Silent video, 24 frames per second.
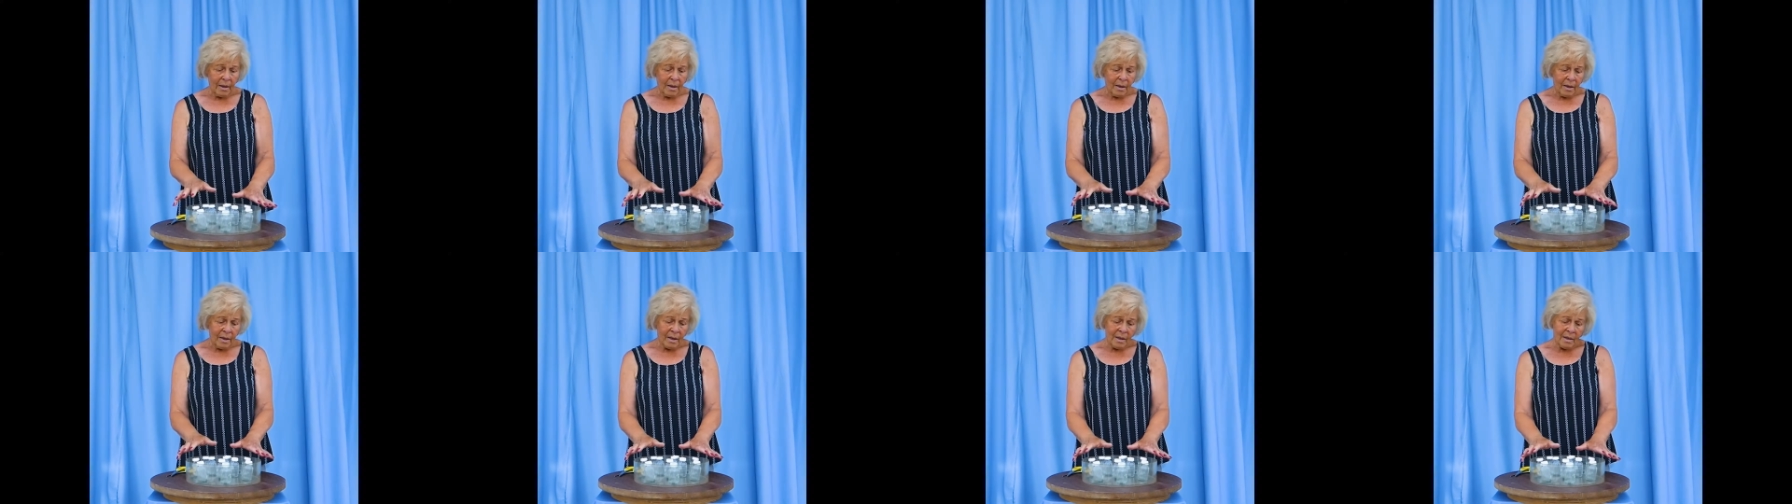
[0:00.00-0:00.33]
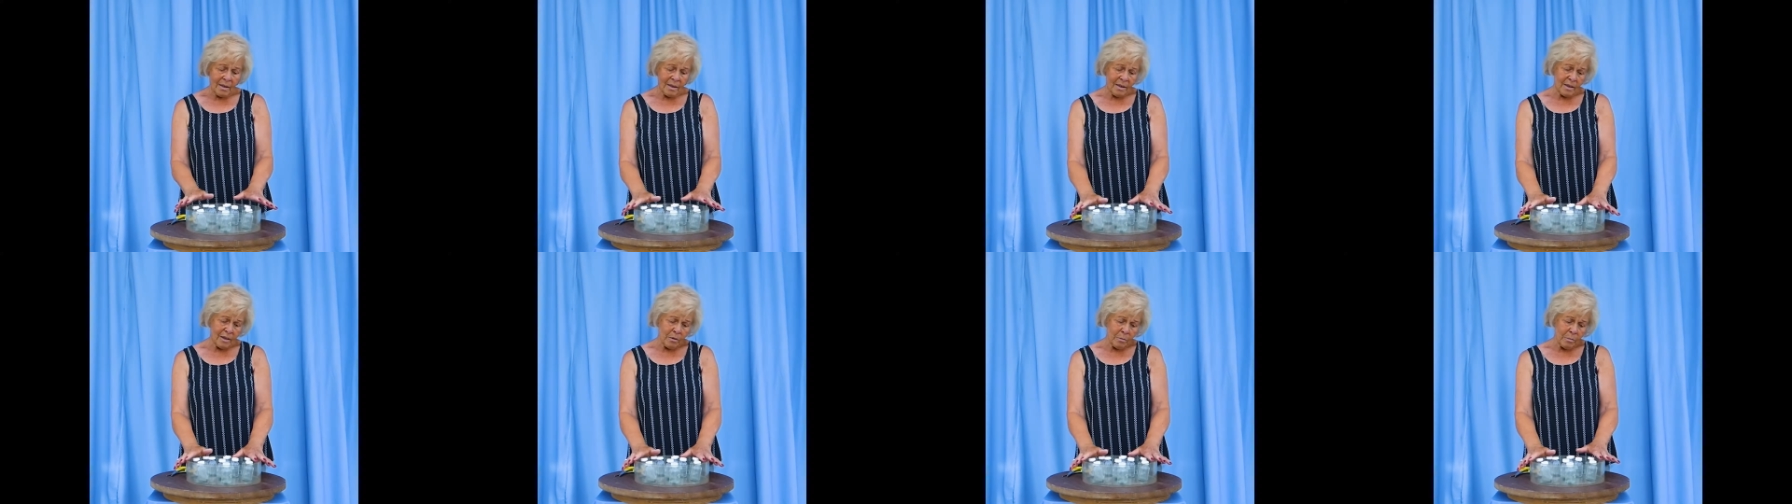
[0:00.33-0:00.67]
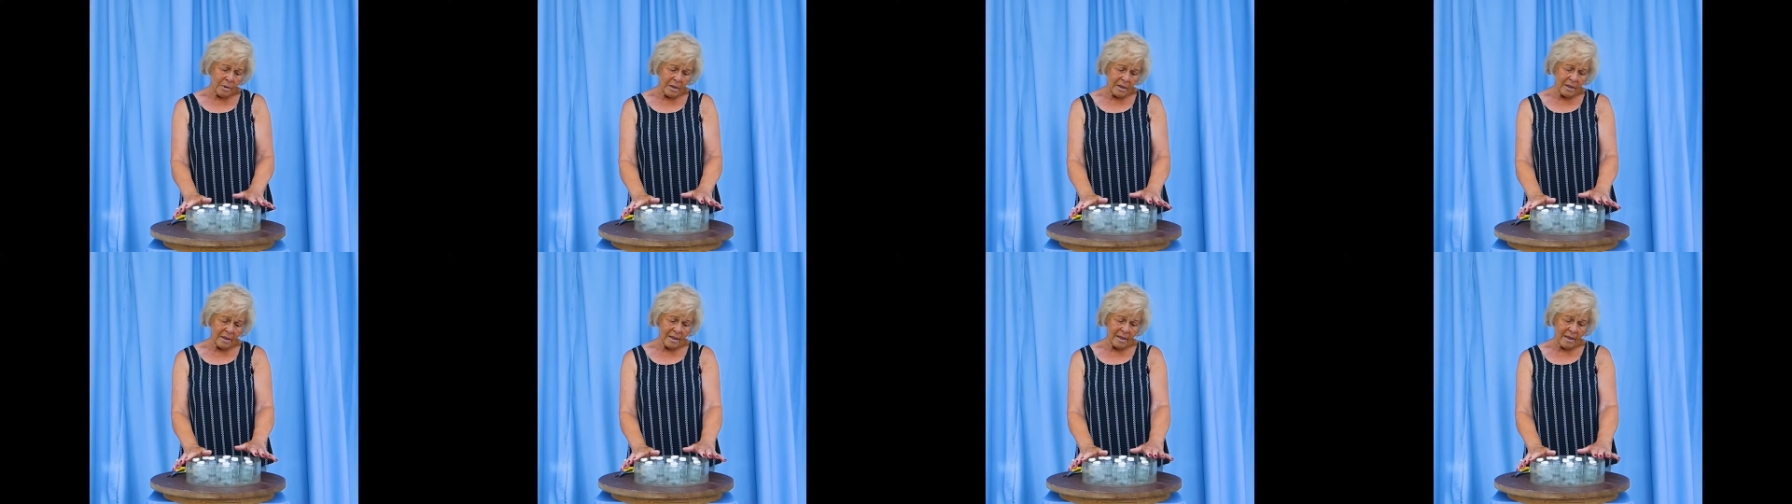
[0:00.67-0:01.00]
Now this can
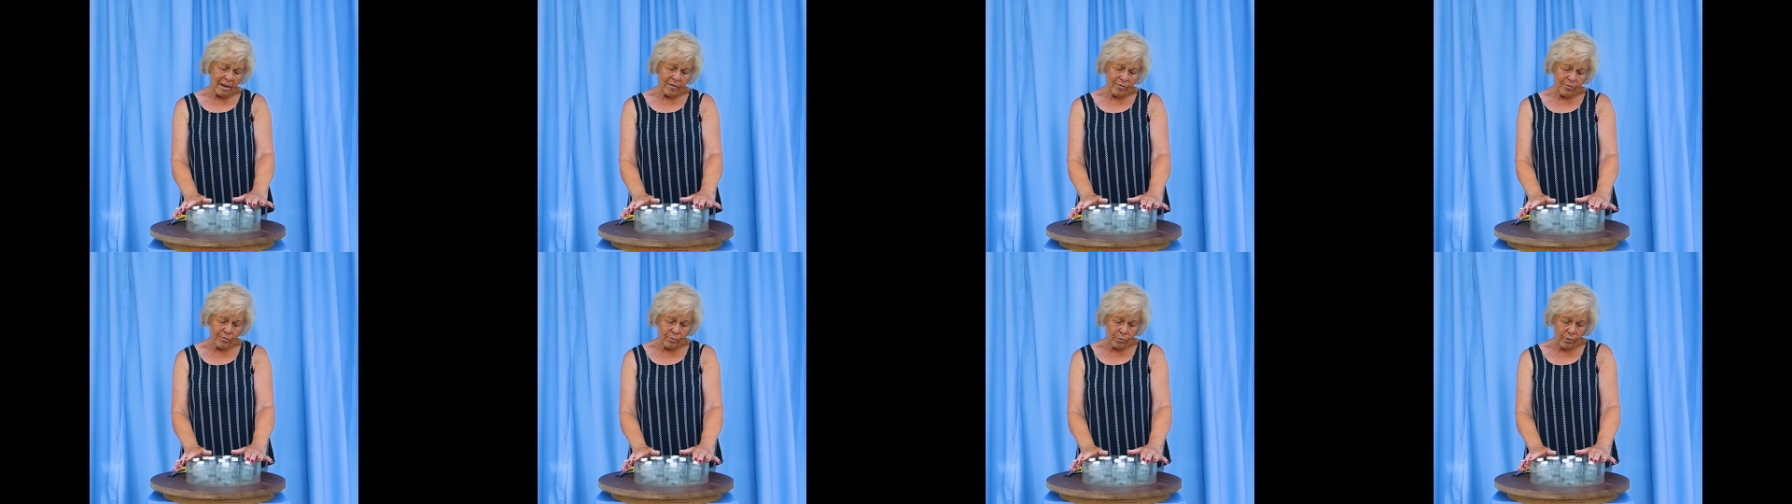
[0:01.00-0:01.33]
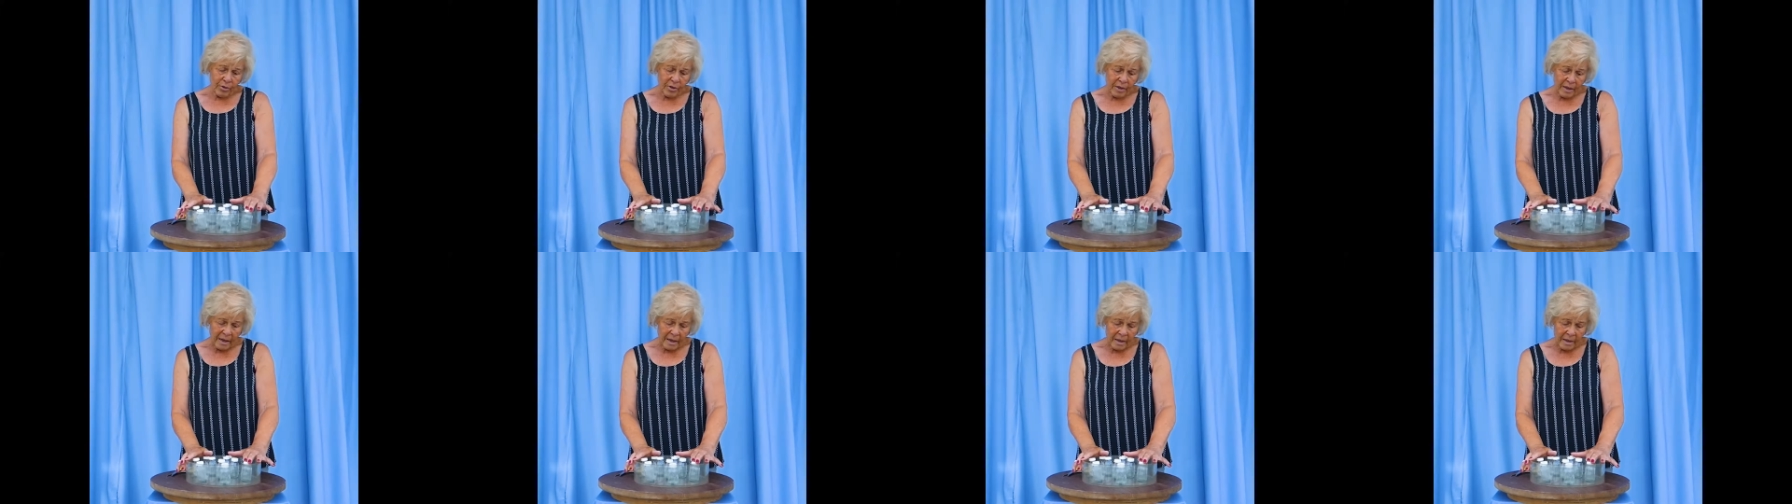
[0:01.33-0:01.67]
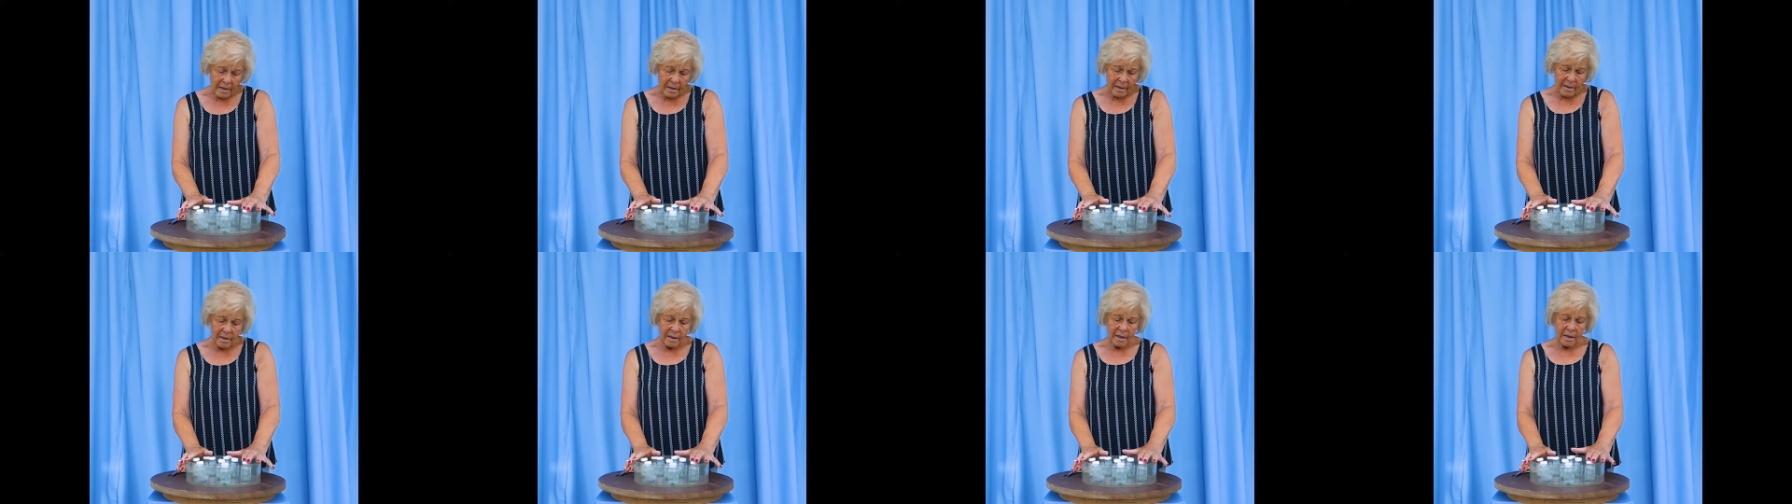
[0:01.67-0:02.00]
be several
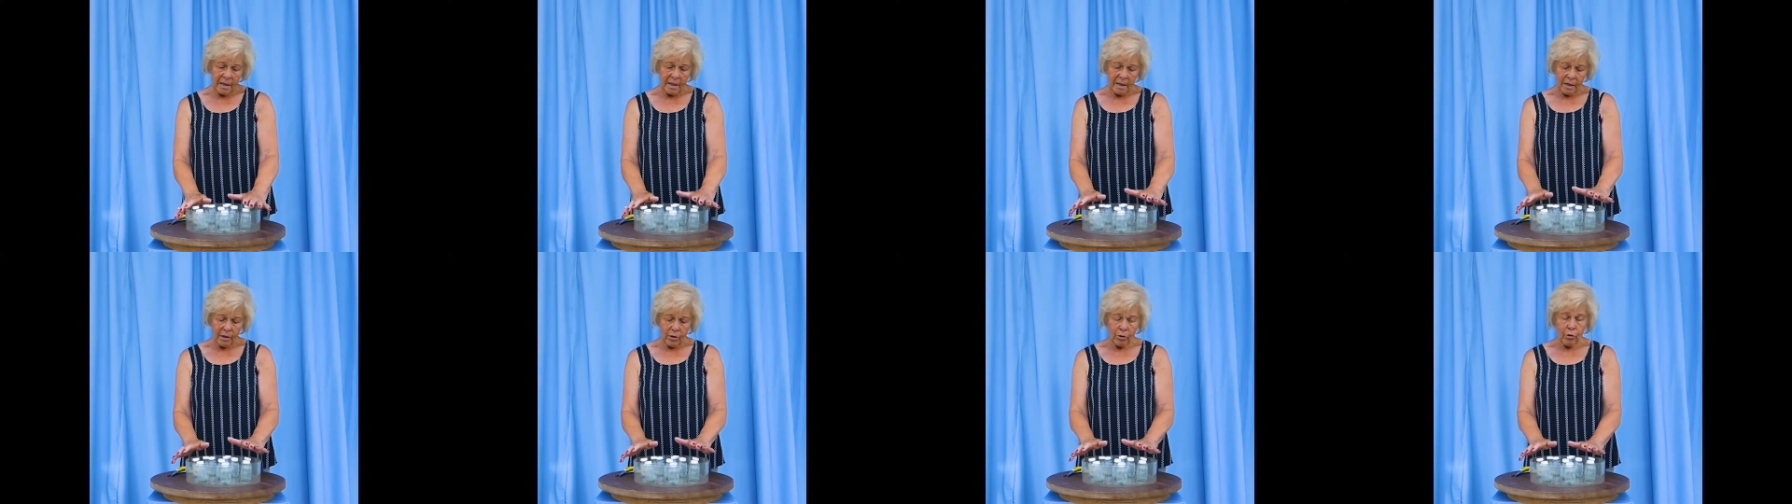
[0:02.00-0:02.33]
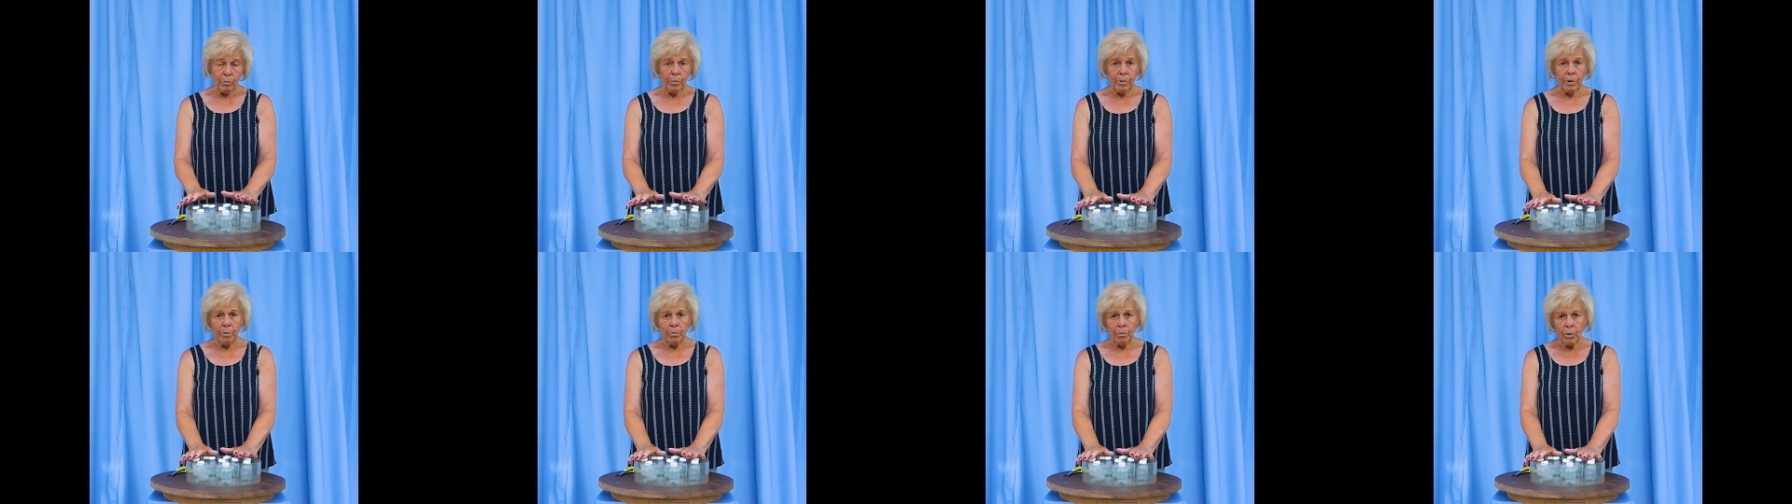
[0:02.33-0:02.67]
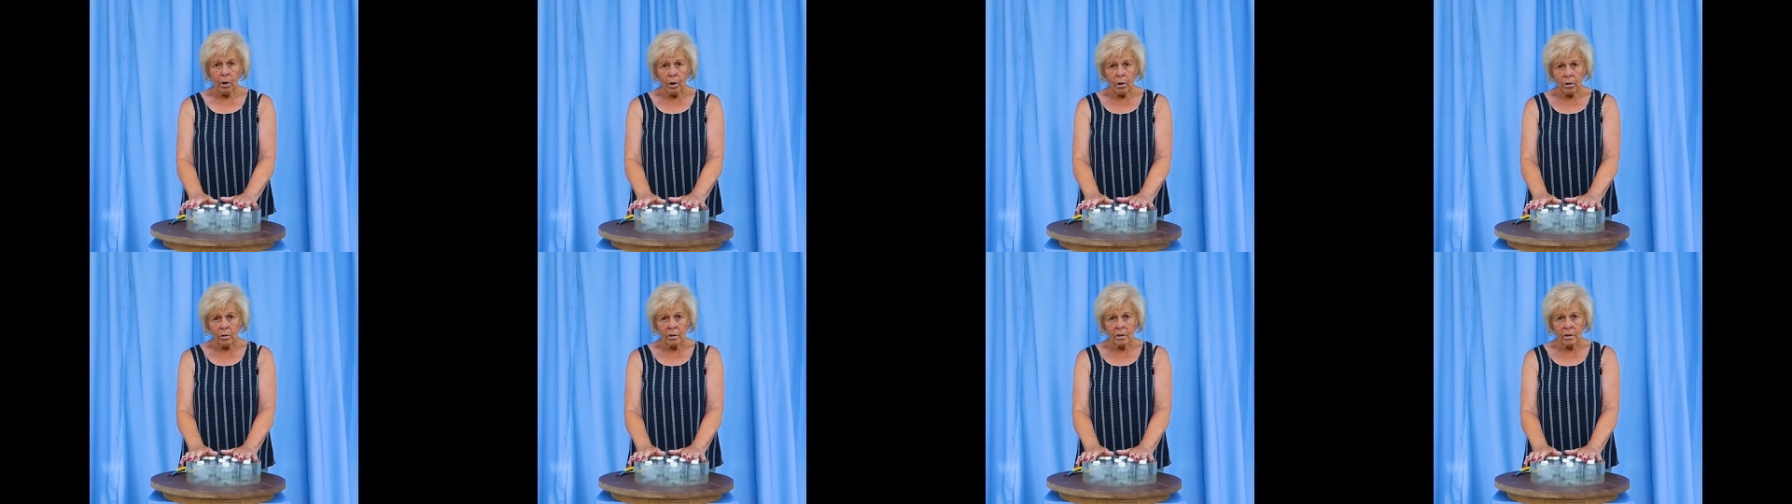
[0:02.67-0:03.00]
things. It could be
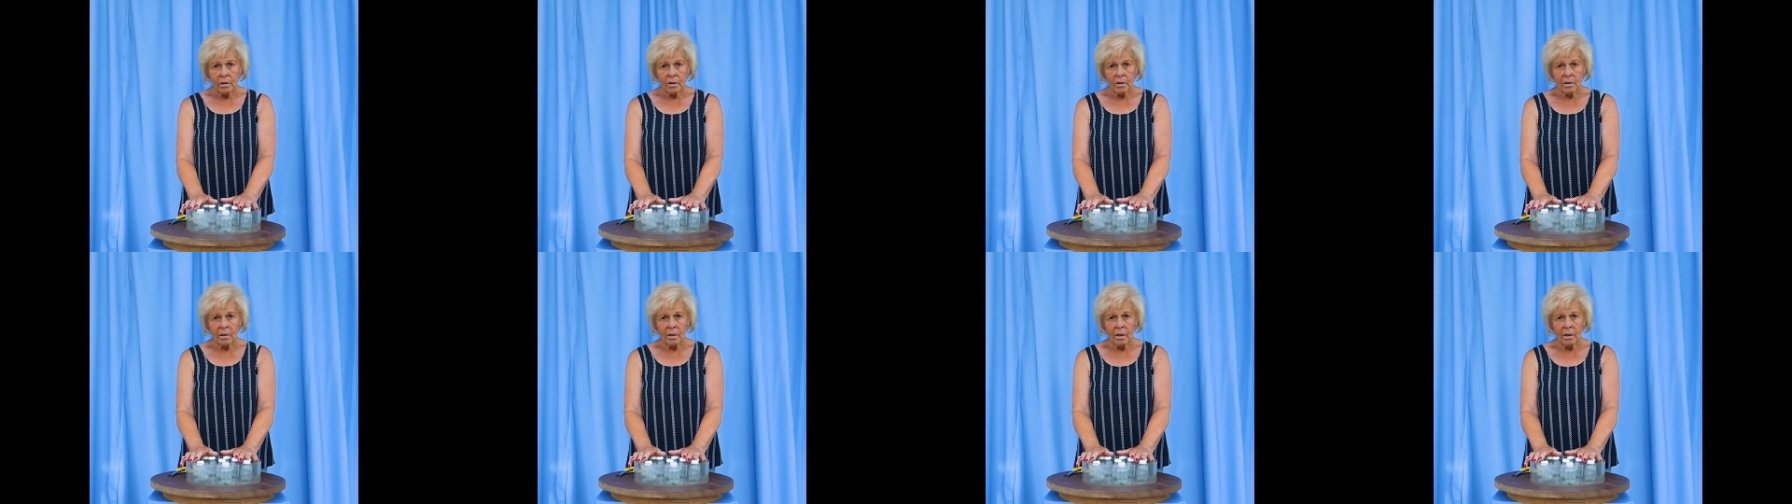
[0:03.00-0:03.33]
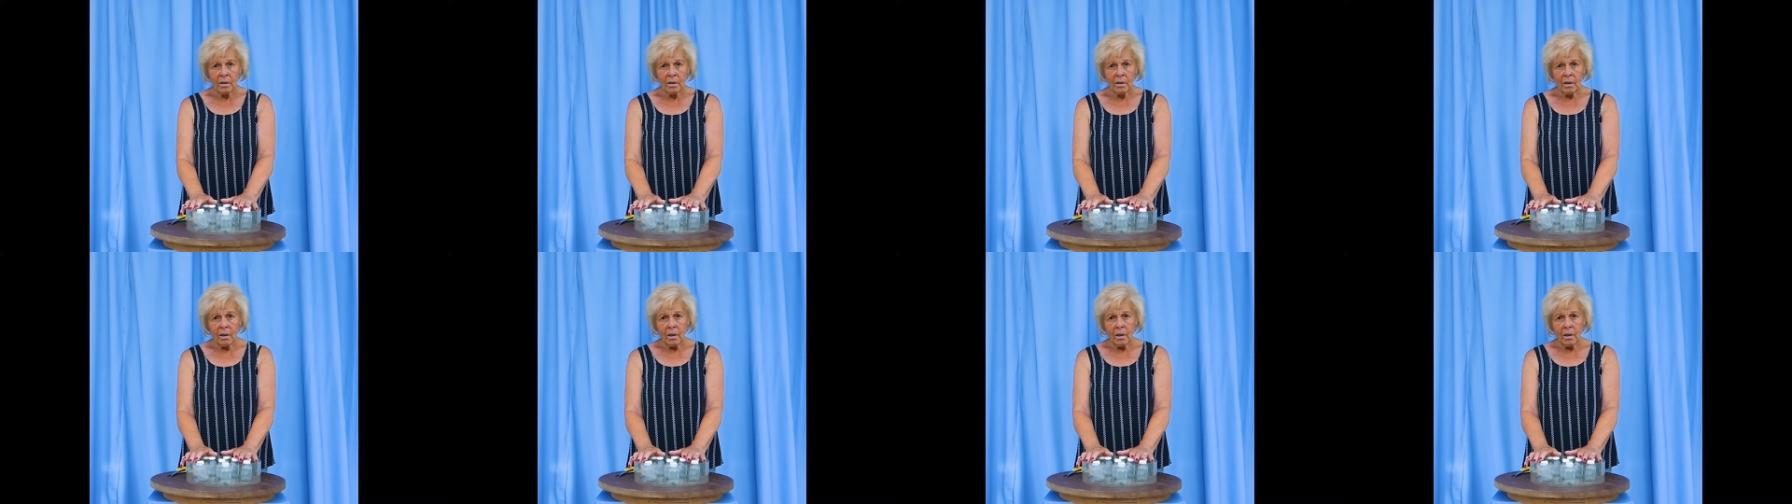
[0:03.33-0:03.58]
moss,